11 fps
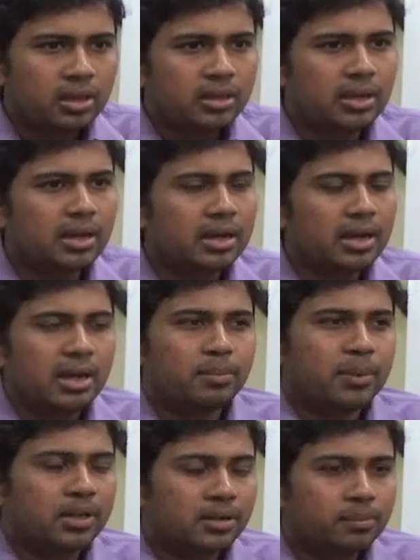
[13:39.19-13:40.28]
then it
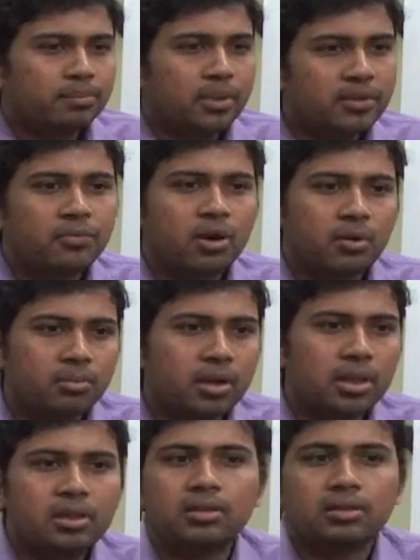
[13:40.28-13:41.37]
better be formed
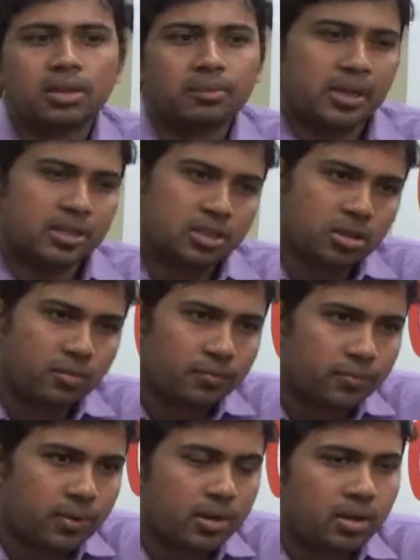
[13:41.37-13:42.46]
in the basis of
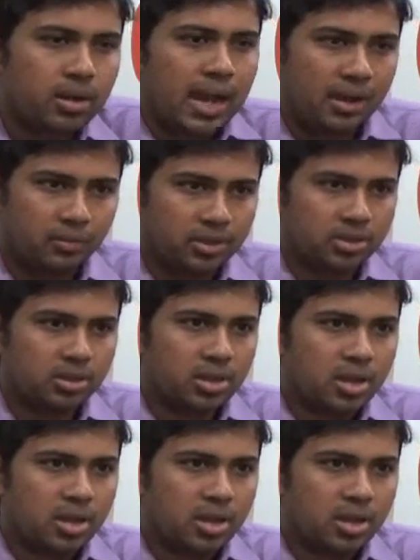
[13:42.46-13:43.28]
language,